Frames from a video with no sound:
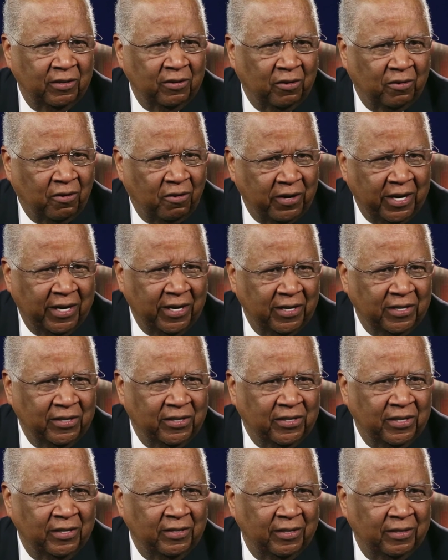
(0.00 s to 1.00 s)
and
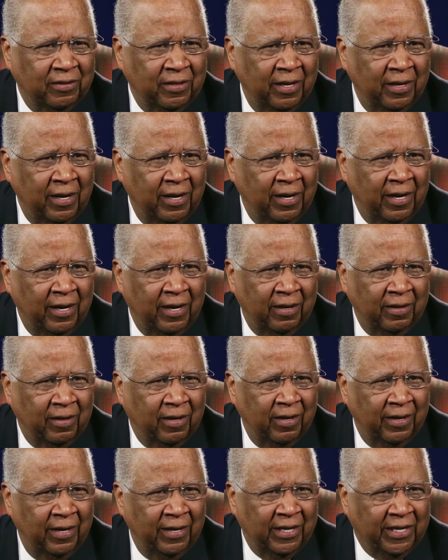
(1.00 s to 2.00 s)
credence and
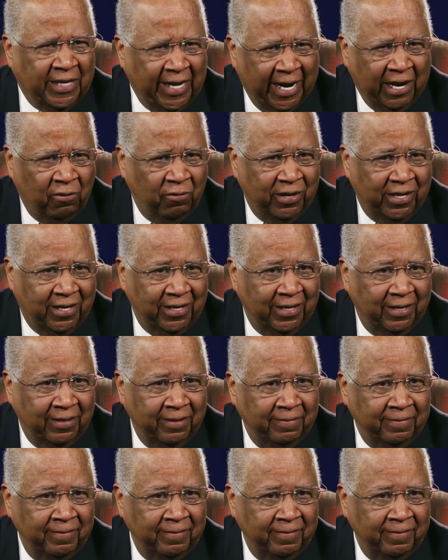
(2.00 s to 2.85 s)
integrity.